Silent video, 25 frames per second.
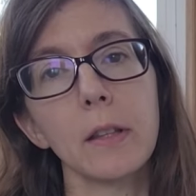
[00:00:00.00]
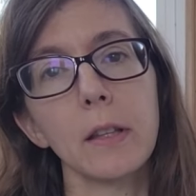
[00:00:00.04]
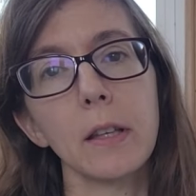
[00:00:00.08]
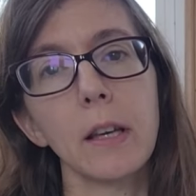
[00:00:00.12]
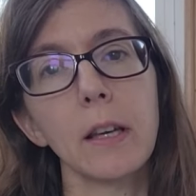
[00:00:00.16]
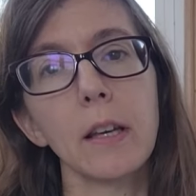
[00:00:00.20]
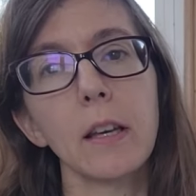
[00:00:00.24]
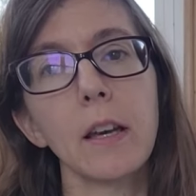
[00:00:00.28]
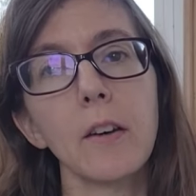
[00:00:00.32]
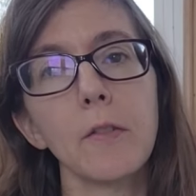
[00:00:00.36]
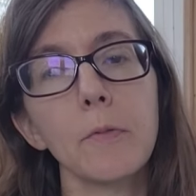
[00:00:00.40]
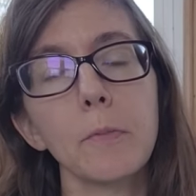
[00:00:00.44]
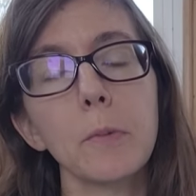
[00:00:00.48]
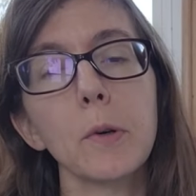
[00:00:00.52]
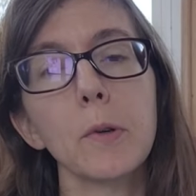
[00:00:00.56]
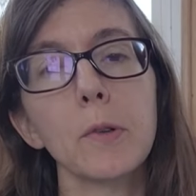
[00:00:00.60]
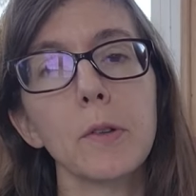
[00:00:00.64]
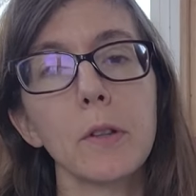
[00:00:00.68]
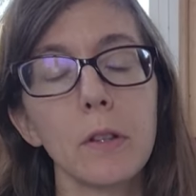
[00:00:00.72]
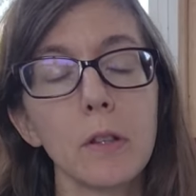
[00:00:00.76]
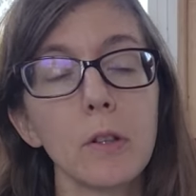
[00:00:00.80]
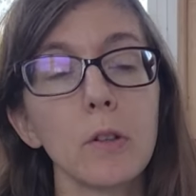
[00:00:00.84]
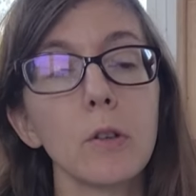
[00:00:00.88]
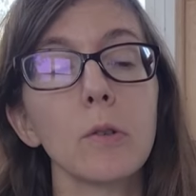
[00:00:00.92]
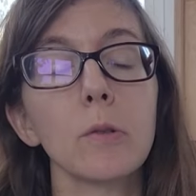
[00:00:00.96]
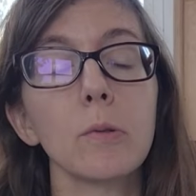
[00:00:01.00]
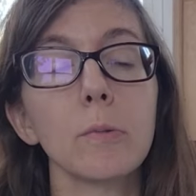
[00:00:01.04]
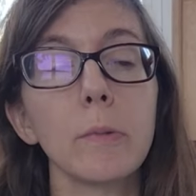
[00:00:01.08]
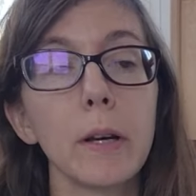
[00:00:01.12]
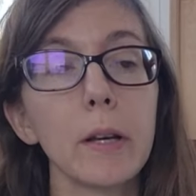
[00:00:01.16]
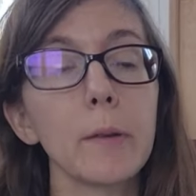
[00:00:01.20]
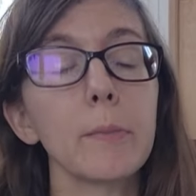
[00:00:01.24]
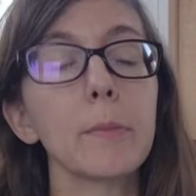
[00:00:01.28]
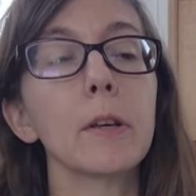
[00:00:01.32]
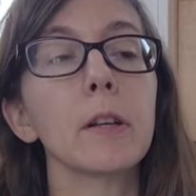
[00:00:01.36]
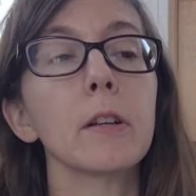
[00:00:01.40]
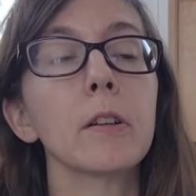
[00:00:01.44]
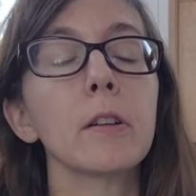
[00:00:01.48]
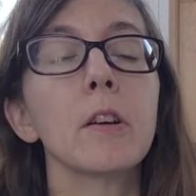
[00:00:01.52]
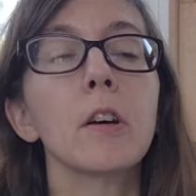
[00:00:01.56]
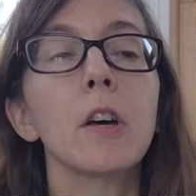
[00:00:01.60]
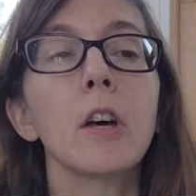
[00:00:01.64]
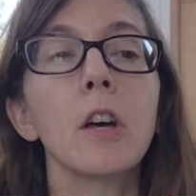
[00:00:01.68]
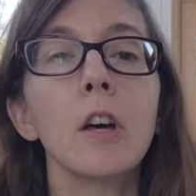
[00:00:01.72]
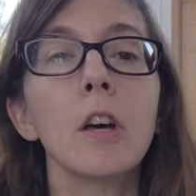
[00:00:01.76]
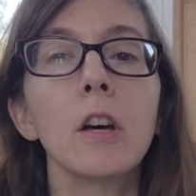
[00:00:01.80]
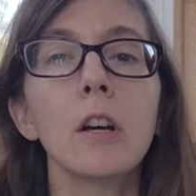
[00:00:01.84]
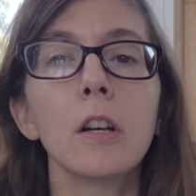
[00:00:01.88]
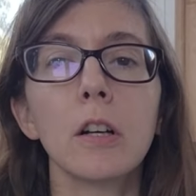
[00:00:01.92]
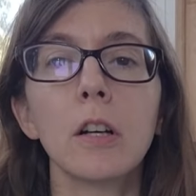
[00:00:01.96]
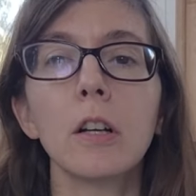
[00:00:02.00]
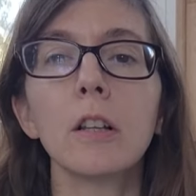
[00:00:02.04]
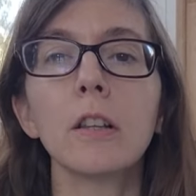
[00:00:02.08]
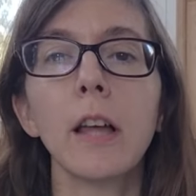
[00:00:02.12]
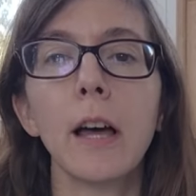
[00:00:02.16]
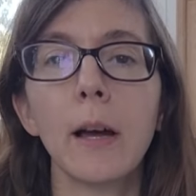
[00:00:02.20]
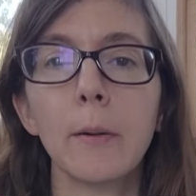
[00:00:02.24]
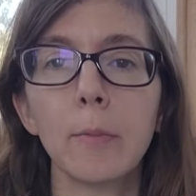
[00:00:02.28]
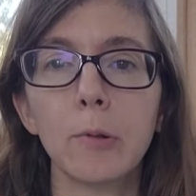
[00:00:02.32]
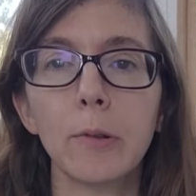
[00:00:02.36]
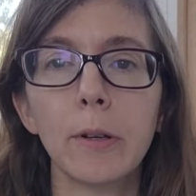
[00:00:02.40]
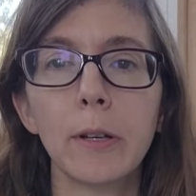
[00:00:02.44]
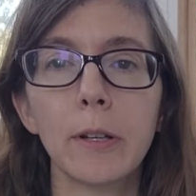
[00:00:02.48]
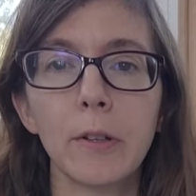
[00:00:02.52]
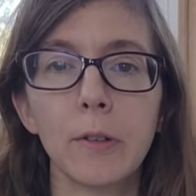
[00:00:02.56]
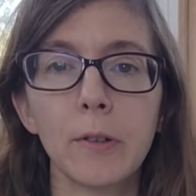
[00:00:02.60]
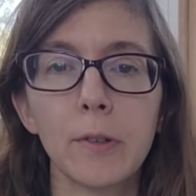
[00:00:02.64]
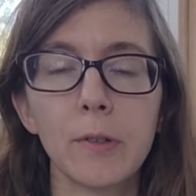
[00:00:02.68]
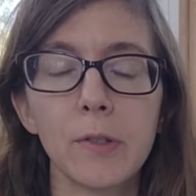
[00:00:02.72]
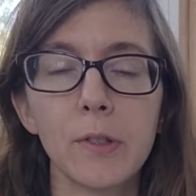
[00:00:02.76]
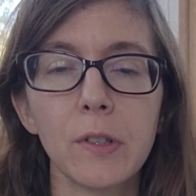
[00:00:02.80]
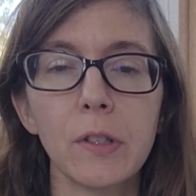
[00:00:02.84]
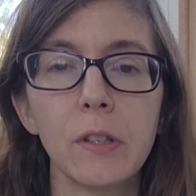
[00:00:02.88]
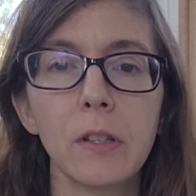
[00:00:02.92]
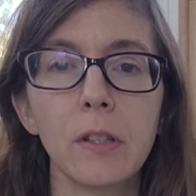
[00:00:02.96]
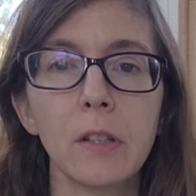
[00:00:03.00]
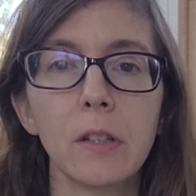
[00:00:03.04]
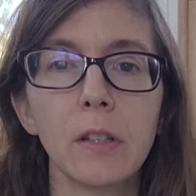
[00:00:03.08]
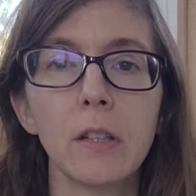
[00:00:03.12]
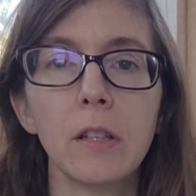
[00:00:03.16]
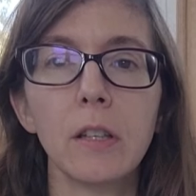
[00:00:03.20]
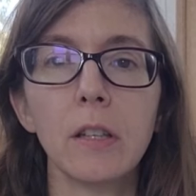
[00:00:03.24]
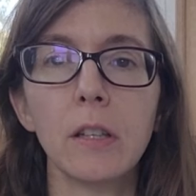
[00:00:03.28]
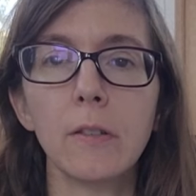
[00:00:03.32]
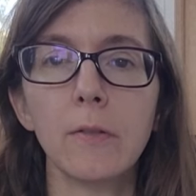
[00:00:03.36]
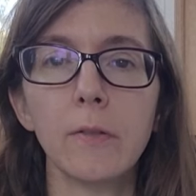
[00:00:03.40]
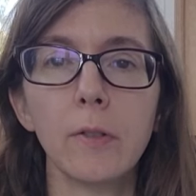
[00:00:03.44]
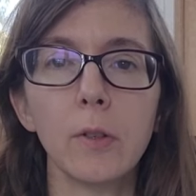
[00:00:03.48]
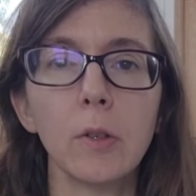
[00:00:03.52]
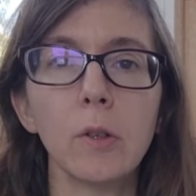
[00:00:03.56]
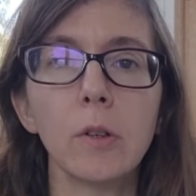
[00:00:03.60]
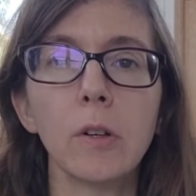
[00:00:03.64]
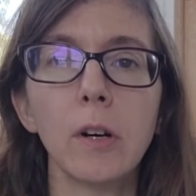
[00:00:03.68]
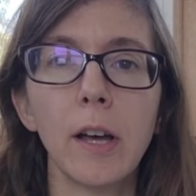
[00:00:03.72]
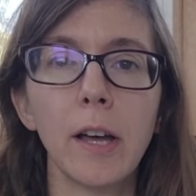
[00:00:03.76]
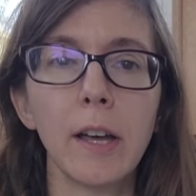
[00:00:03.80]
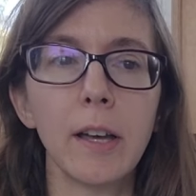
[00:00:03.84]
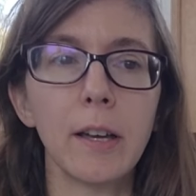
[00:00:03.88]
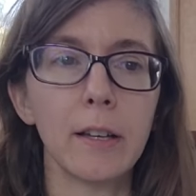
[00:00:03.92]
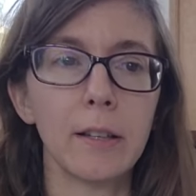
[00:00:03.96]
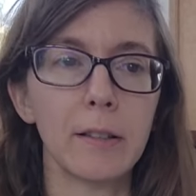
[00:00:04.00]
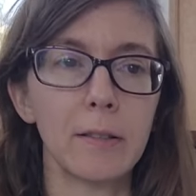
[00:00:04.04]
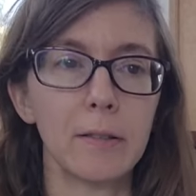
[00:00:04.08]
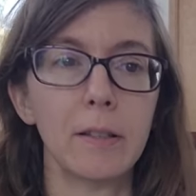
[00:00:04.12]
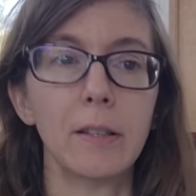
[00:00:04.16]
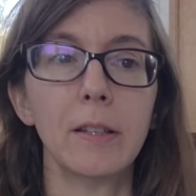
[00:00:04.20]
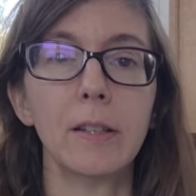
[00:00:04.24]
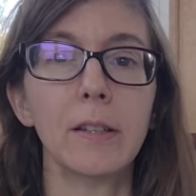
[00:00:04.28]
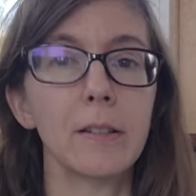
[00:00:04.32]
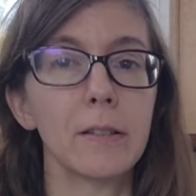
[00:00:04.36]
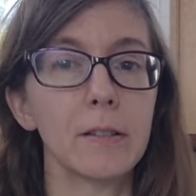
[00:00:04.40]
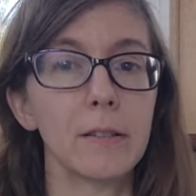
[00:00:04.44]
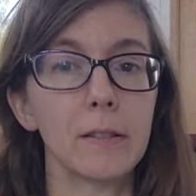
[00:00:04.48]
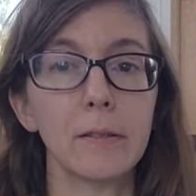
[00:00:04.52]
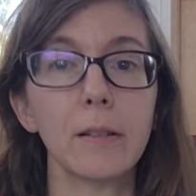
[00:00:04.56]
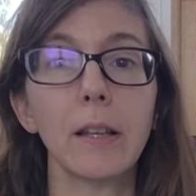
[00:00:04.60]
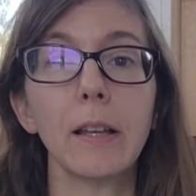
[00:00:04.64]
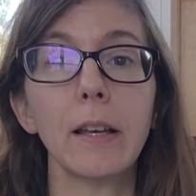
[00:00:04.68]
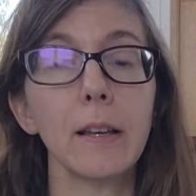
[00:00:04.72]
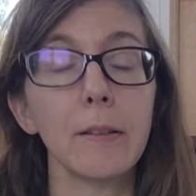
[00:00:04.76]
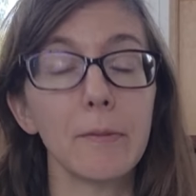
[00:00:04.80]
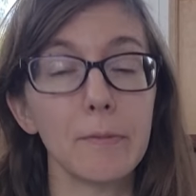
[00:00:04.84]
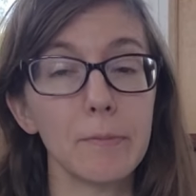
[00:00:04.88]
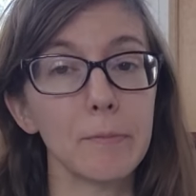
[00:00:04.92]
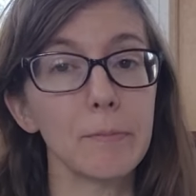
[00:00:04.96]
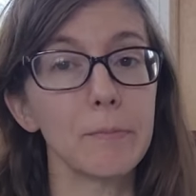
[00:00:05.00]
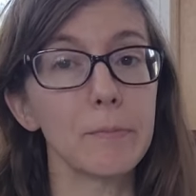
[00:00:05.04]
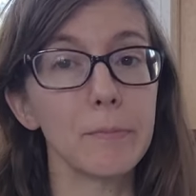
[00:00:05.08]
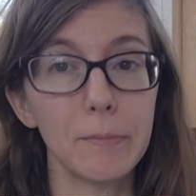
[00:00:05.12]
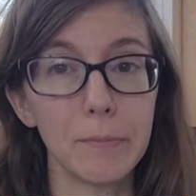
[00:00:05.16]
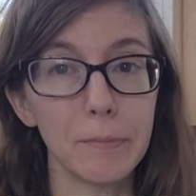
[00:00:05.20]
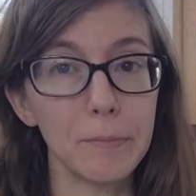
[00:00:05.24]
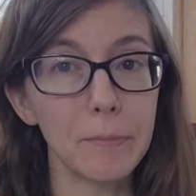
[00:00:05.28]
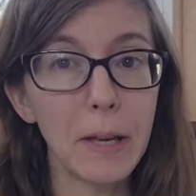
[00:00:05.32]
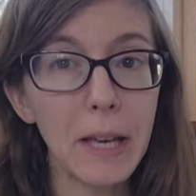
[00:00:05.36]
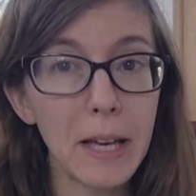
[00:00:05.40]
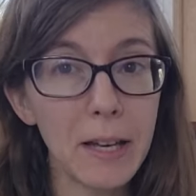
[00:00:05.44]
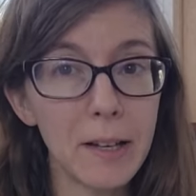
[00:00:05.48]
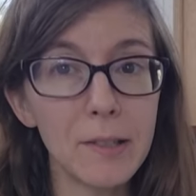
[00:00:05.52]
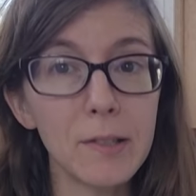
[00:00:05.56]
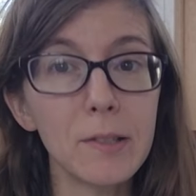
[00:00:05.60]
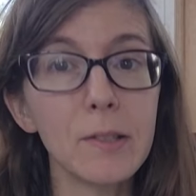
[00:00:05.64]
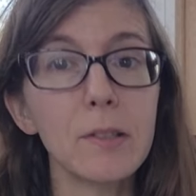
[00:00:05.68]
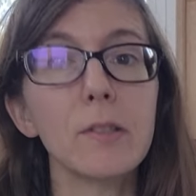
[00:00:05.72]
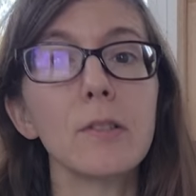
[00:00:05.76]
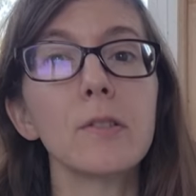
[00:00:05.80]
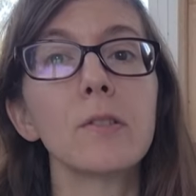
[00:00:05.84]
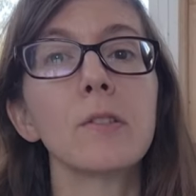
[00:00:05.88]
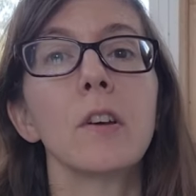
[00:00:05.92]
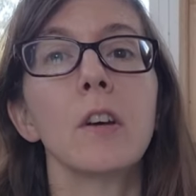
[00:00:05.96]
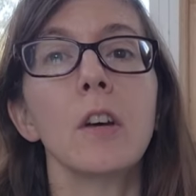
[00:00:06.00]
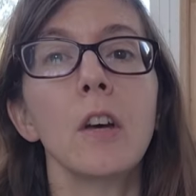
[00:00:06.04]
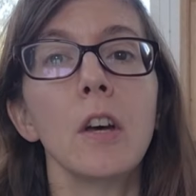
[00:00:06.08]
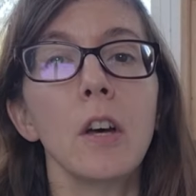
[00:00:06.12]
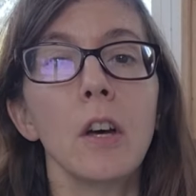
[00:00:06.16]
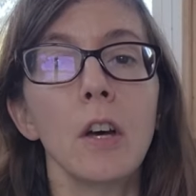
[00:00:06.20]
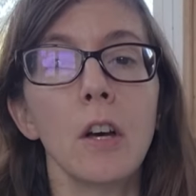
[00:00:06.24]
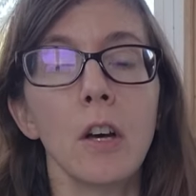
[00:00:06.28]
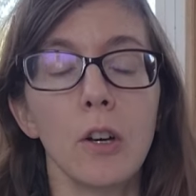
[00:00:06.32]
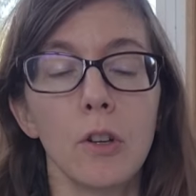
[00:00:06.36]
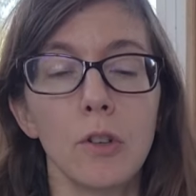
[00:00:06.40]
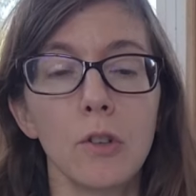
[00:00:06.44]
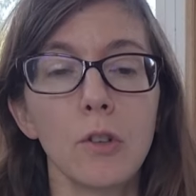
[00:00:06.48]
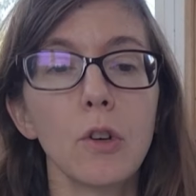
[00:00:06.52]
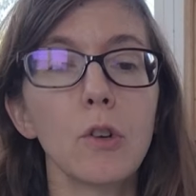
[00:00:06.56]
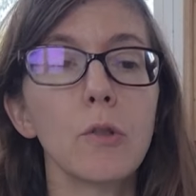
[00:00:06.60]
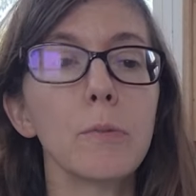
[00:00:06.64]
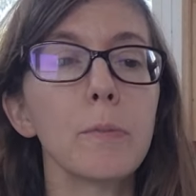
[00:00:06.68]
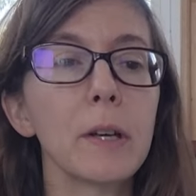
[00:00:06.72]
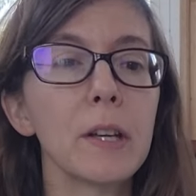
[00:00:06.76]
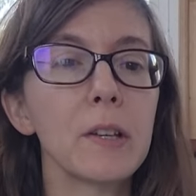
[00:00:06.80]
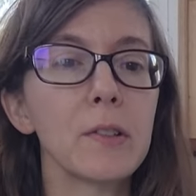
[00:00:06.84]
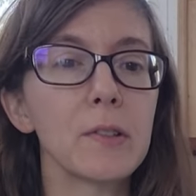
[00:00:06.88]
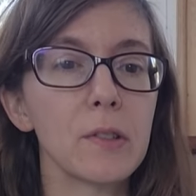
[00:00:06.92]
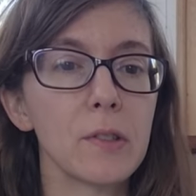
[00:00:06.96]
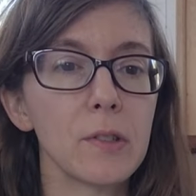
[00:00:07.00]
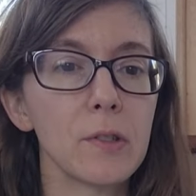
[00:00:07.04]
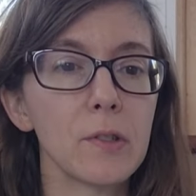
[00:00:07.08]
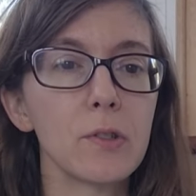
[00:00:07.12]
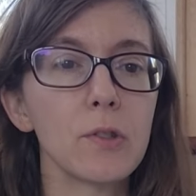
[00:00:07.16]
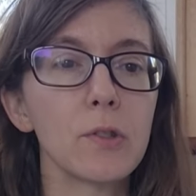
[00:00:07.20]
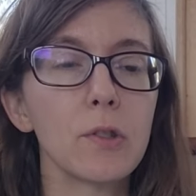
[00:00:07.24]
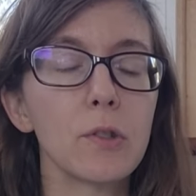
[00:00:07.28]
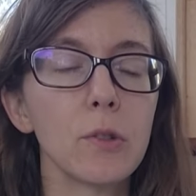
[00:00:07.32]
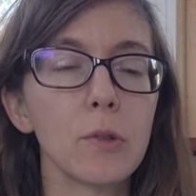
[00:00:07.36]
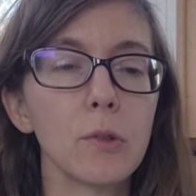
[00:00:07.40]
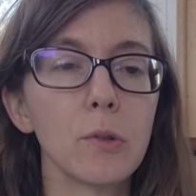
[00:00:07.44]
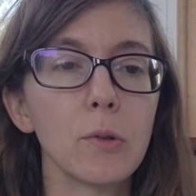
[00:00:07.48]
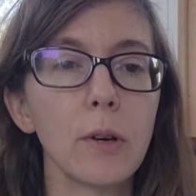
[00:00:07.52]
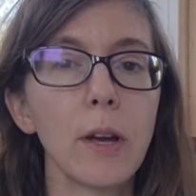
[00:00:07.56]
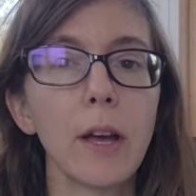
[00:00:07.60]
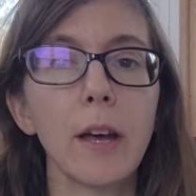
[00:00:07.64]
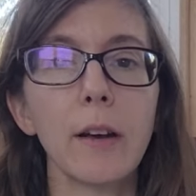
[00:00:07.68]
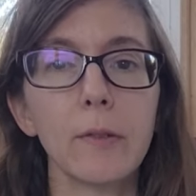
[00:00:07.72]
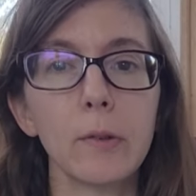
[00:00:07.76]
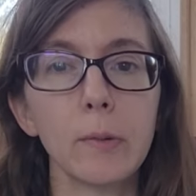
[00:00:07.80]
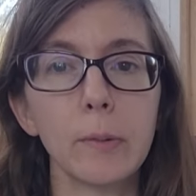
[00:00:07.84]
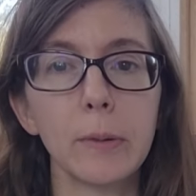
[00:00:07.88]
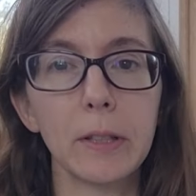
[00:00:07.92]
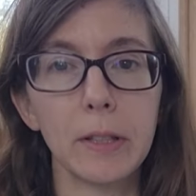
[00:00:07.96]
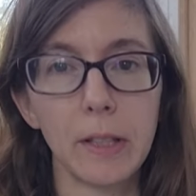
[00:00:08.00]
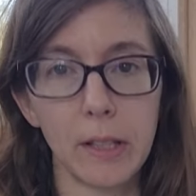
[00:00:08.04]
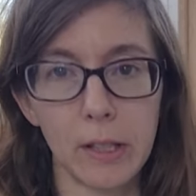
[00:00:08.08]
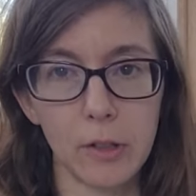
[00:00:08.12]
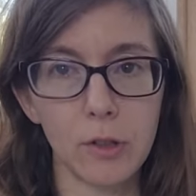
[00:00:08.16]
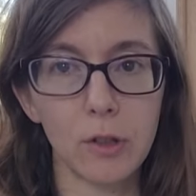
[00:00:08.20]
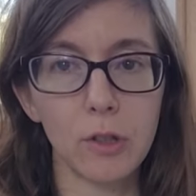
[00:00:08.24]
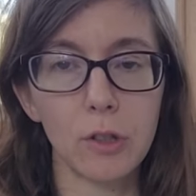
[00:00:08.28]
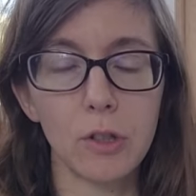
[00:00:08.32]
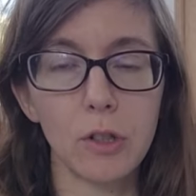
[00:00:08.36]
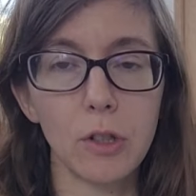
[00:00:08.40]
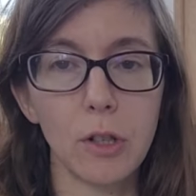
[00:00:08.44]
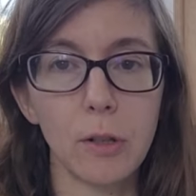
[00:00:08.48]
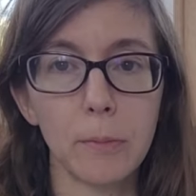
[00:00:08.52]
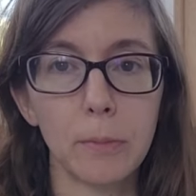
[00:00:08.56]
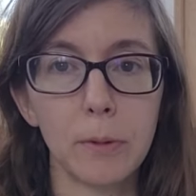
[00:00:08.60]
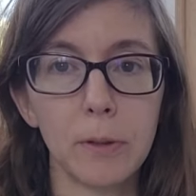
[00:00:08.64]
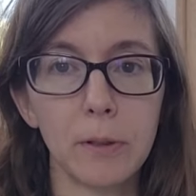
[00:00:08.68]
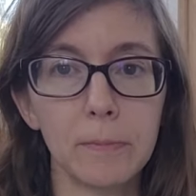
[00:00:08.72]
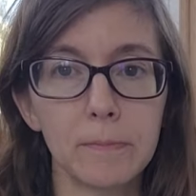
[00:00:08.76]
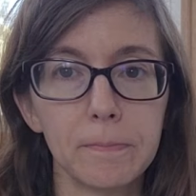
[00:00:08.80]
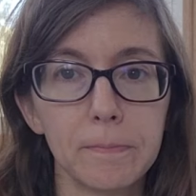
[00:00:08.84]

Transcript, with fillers: They have both, in their own way, been collaborators in evil, and in the past is no basis to have a relationship.